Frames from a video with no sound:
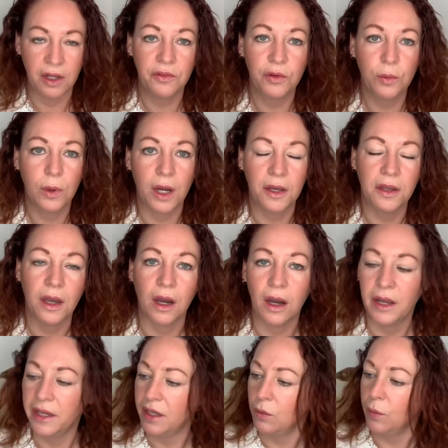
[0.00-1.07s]
one
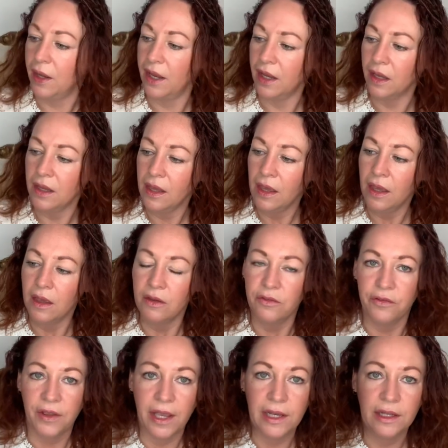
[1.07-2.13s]
I wear
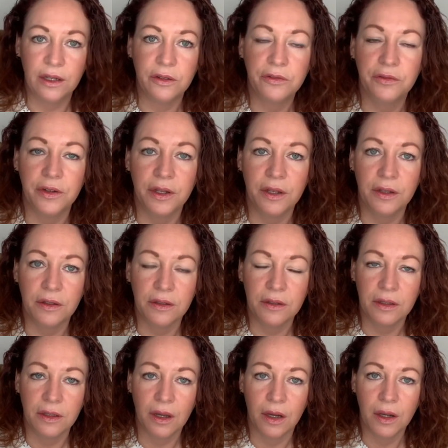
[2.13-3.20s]
fairly often
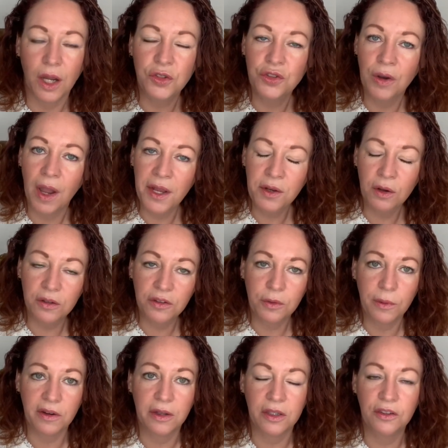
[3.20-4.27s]
I, I try not to
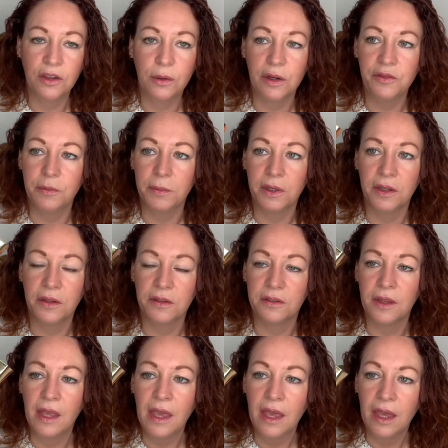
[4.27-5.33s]
wear it too often because
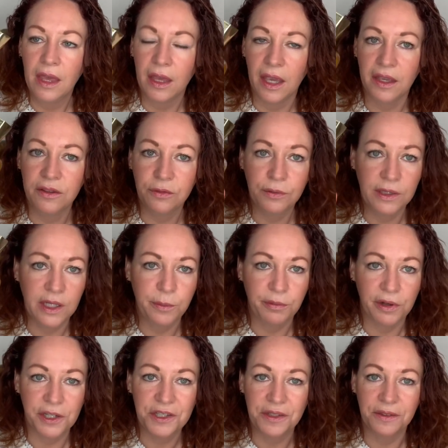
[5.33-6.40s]
it's really
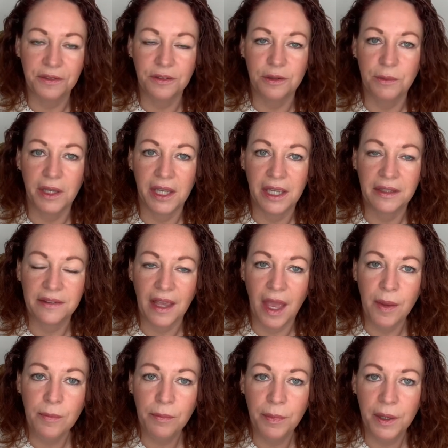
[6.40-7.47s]
precious to me. It's
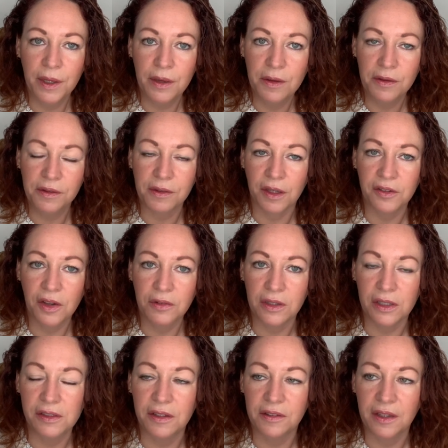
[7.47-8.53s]
Embers. I don't
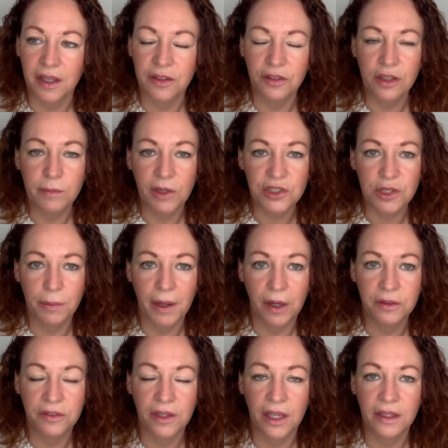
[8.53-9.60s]
need to say too much
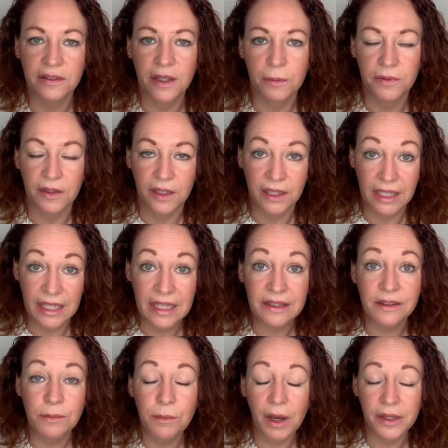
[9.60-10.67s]
about it except that it
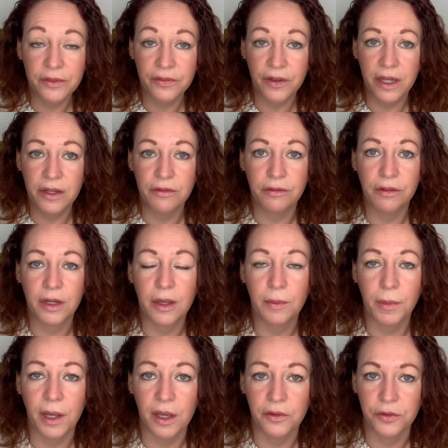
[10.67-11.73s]
is my favourite
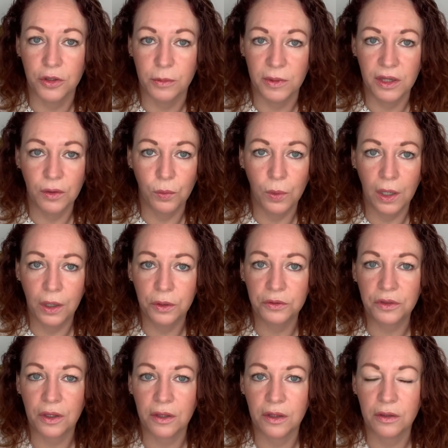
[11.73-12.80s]
perfume in the world
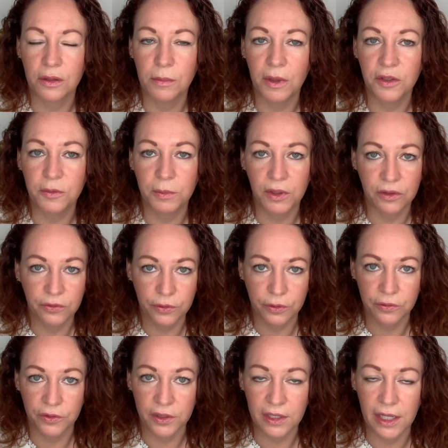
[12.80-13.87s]
the most beautiful
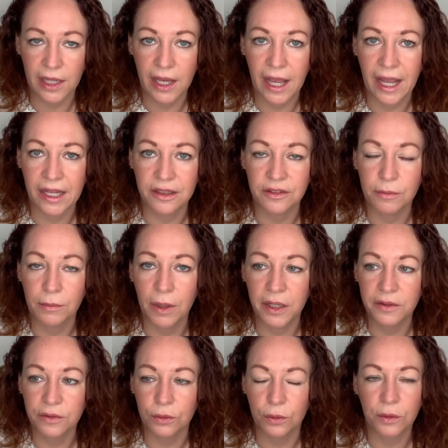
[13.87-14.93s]
vanilla and
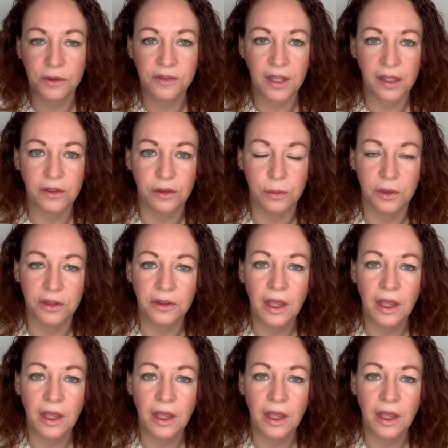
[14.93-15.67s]
Mysore sandalwood